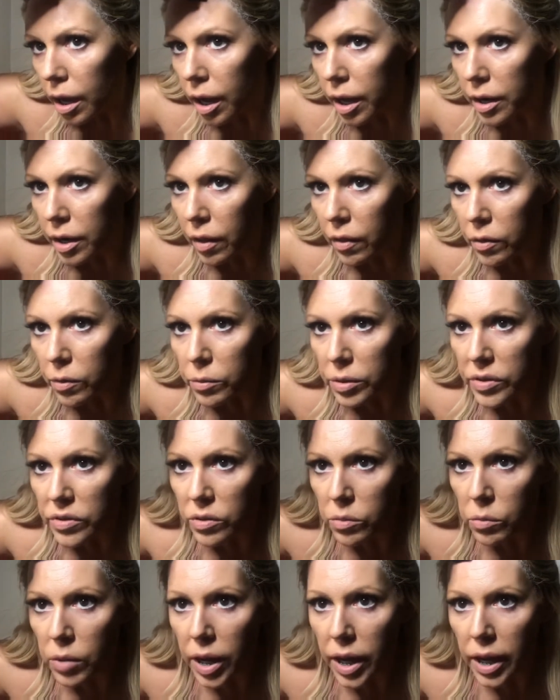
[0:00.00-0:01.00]
Another
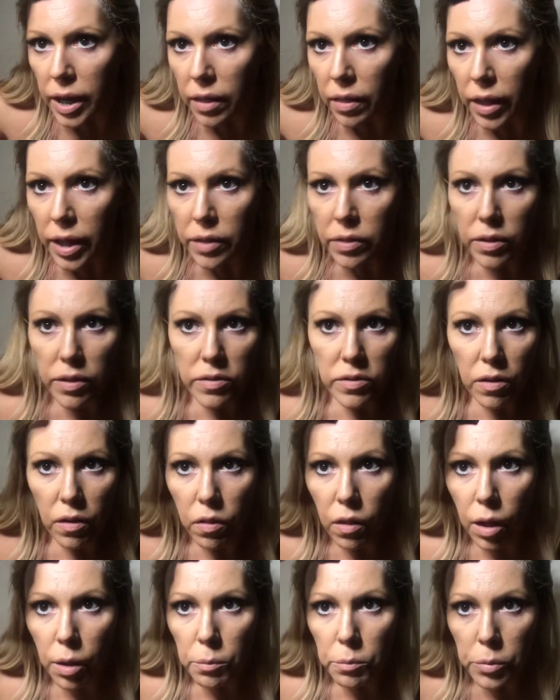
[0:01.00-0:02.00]
reason why I like the
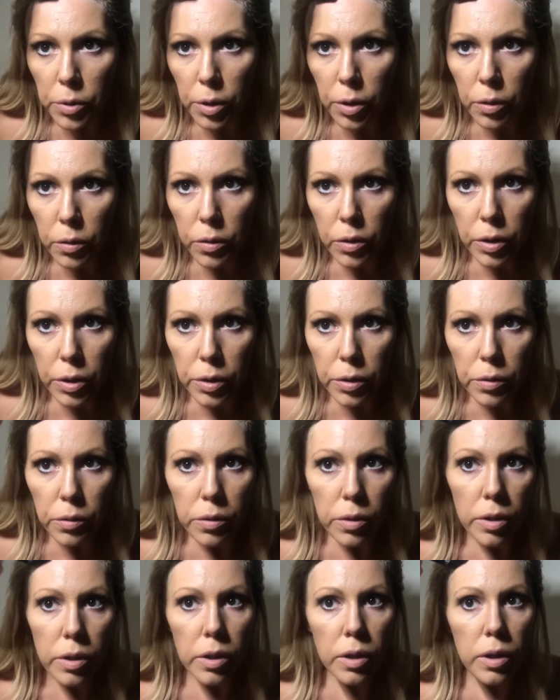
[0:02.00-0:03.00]
Salon Pro Glue.
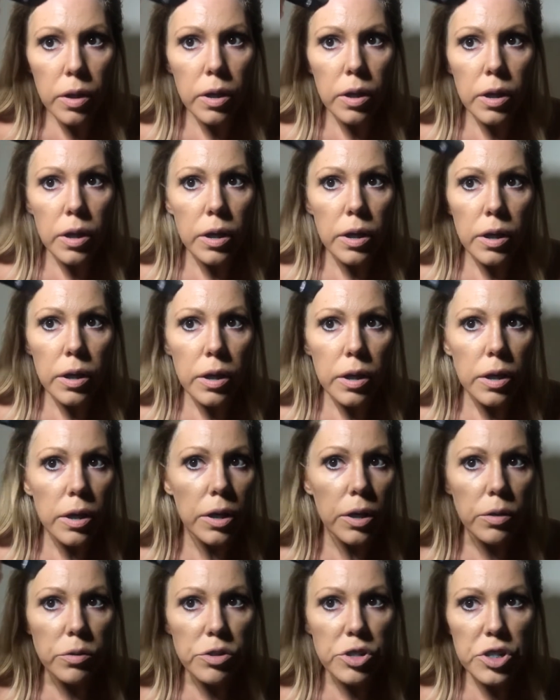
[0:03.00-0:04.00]

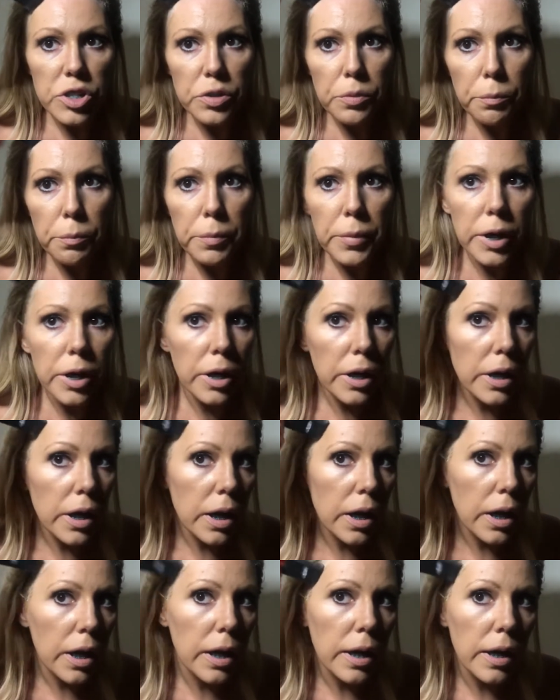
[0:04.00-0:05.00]
You smear it
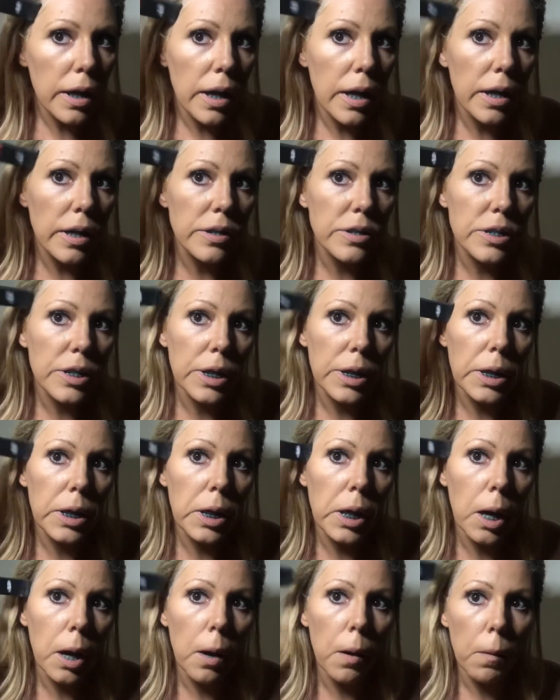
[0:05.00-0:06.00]
on and it's good
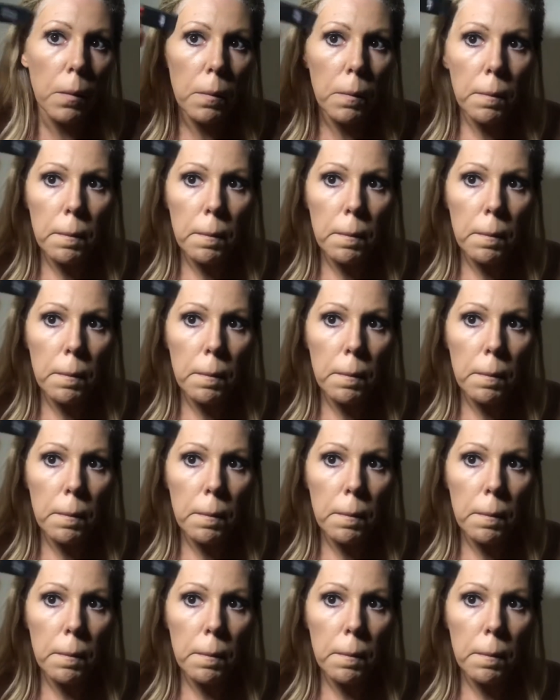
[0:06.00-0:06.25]
to go.